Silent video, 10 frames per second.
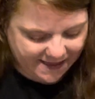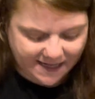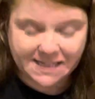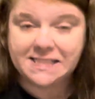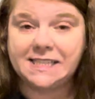
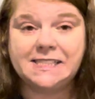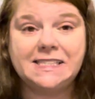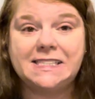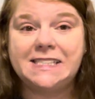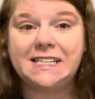It's easy
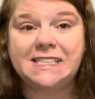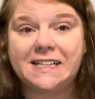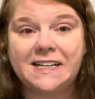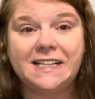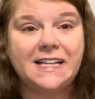to stitch
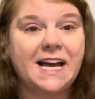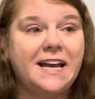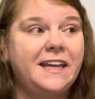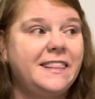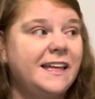on.
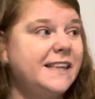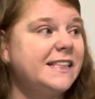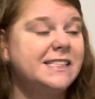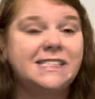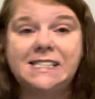I think
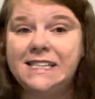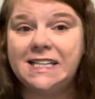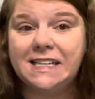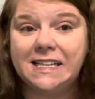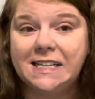
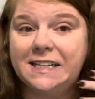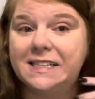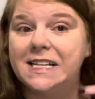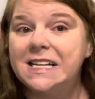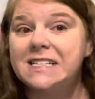the
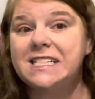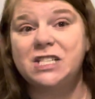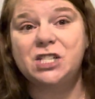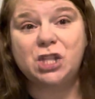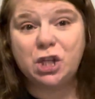
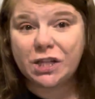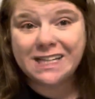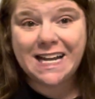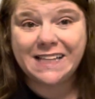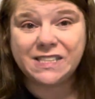stitches look
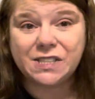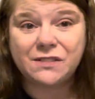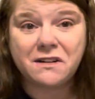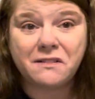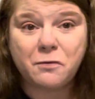nicer
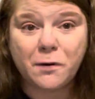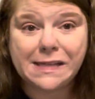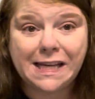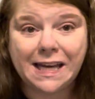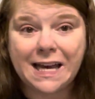on a
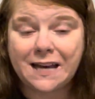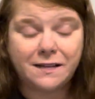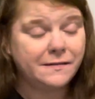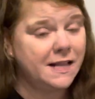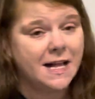14
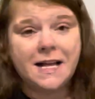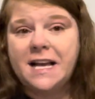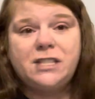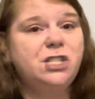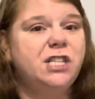count.
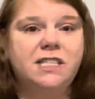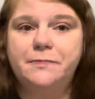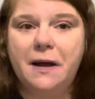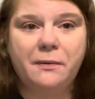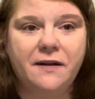Just
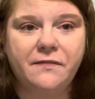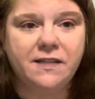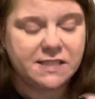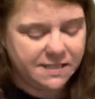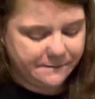my
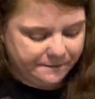preference.